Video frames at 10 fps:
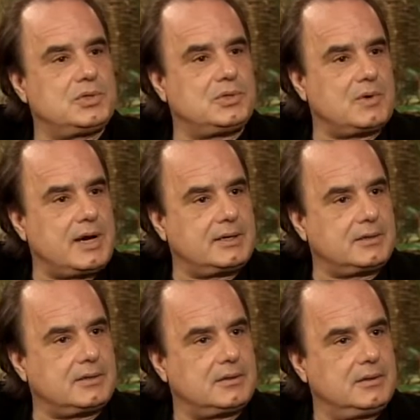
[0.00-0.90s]
a
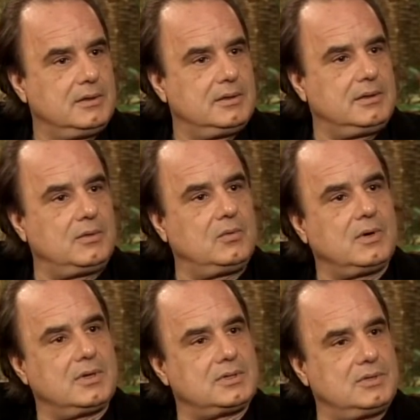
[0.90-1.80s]
director that
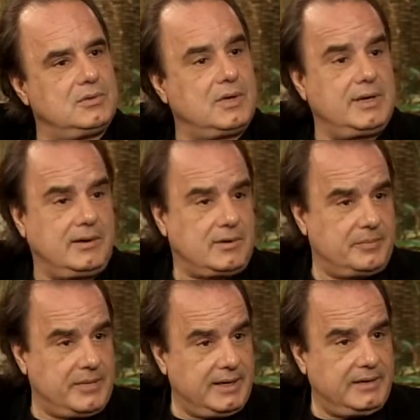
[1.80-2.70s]
wants to, and there are
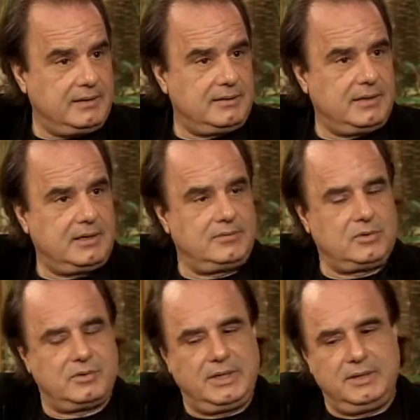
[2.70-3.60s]
many that have
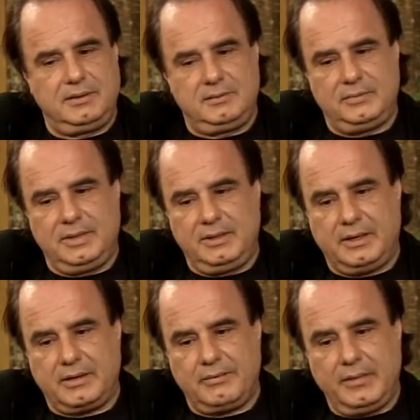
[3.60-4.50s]
already been
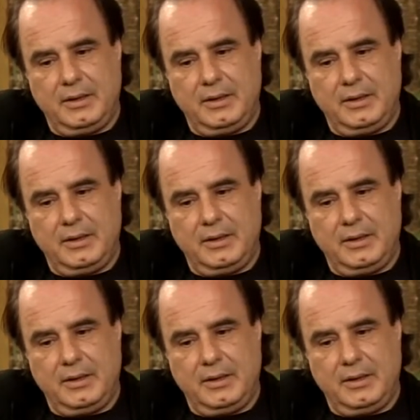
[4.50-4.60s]
there,